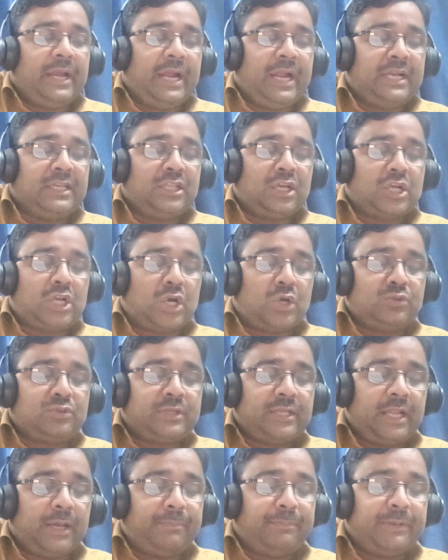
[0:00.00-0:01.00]
and the
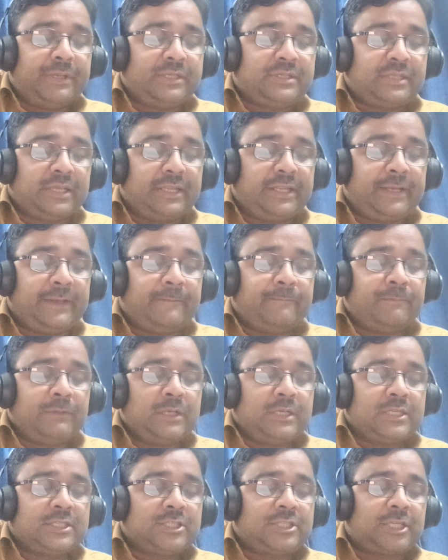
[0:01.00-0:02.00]
council of minister in
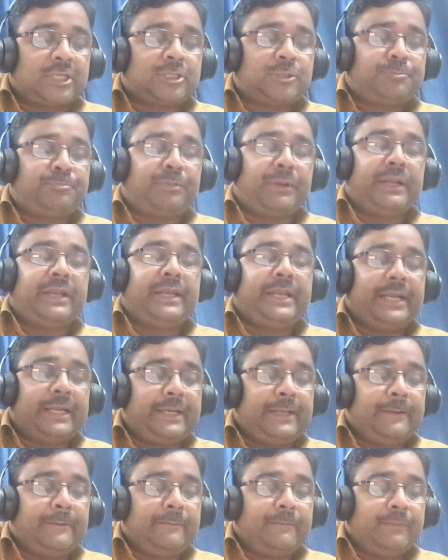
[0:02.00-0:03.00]

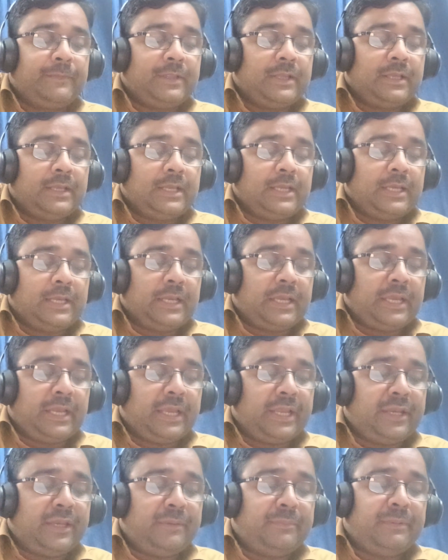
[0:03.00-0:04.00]
suspended
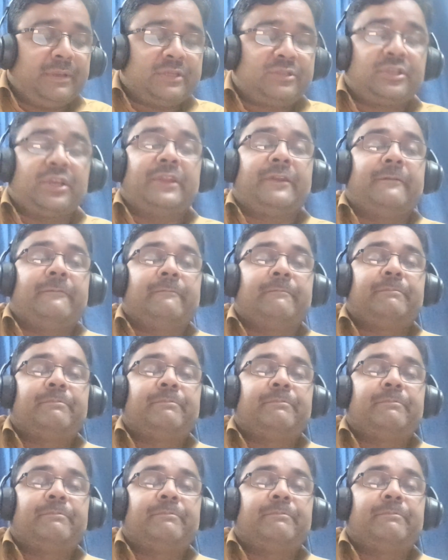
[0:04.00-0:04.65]
animation.